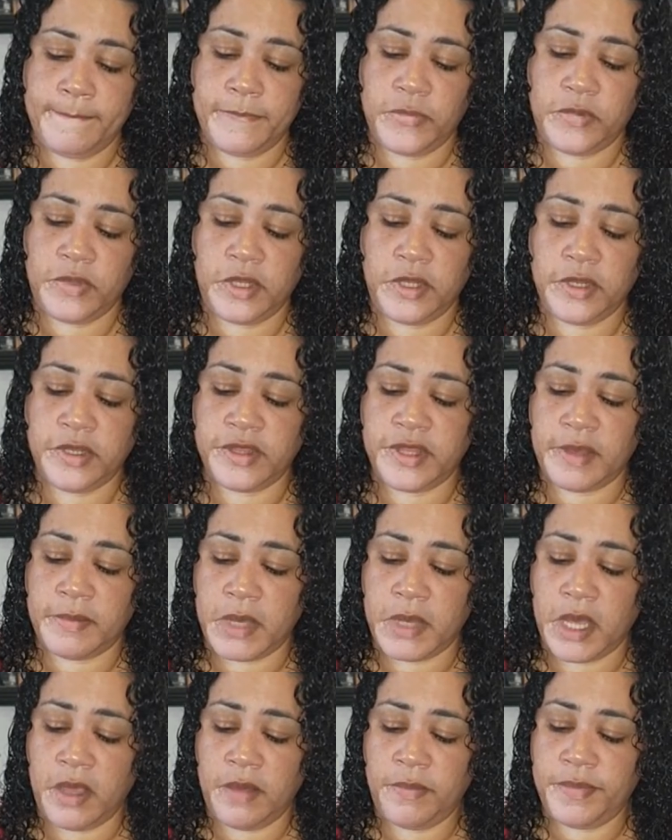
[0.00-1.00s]
look them
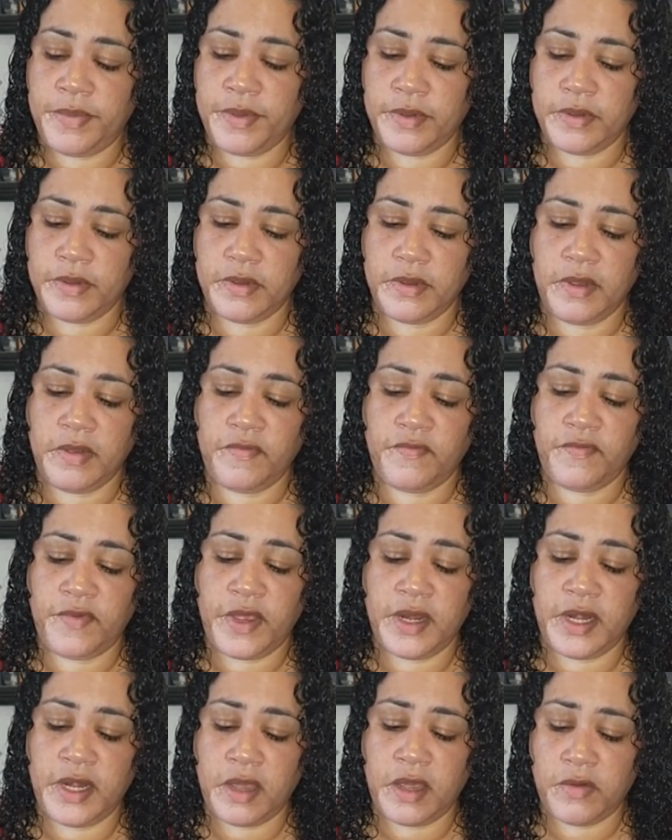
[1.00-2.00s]
up and
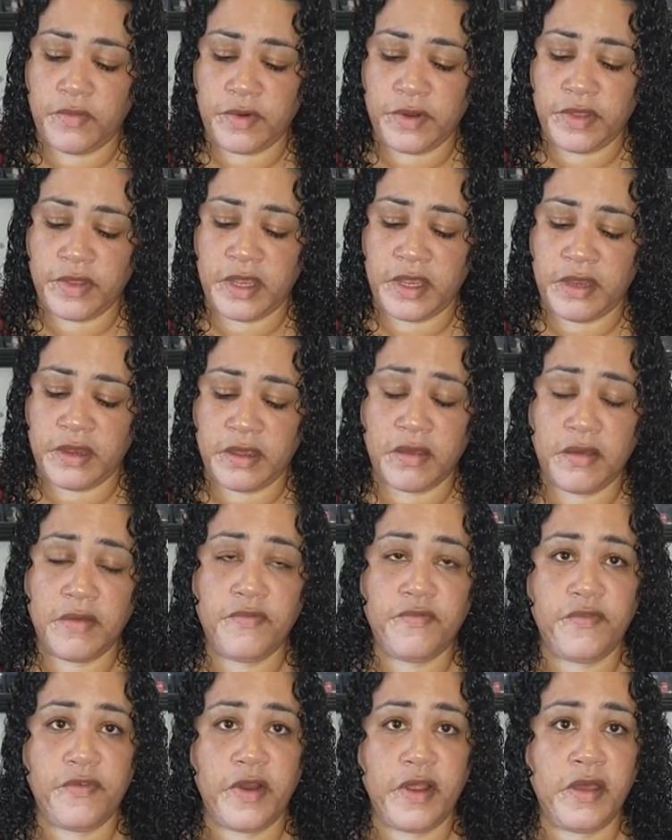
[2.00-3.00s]
find out where they come
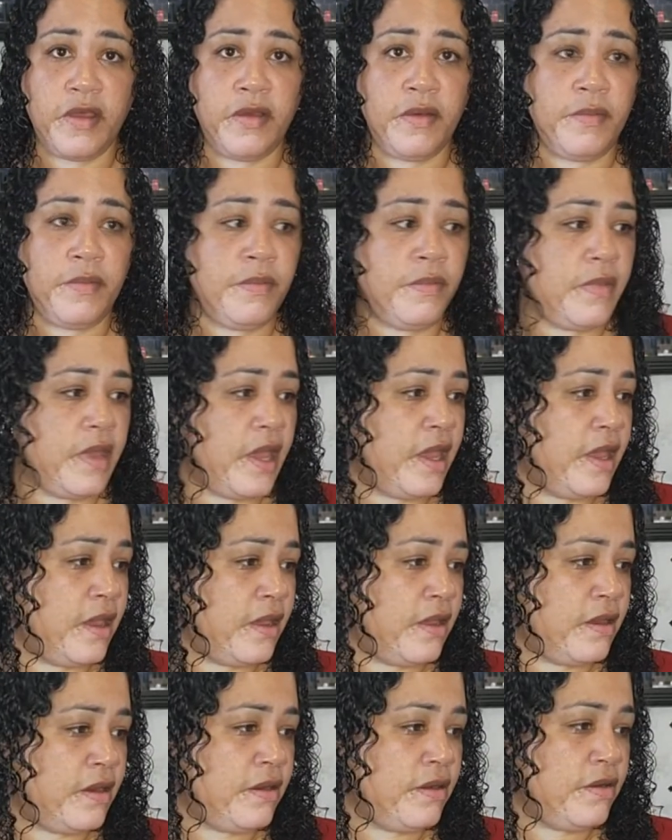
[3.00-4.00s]
from
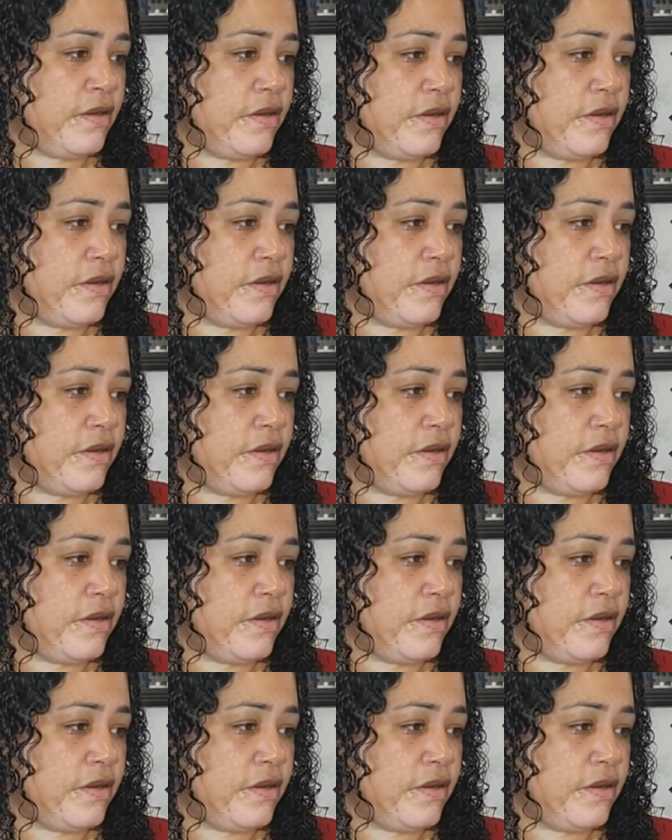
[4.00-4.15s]
and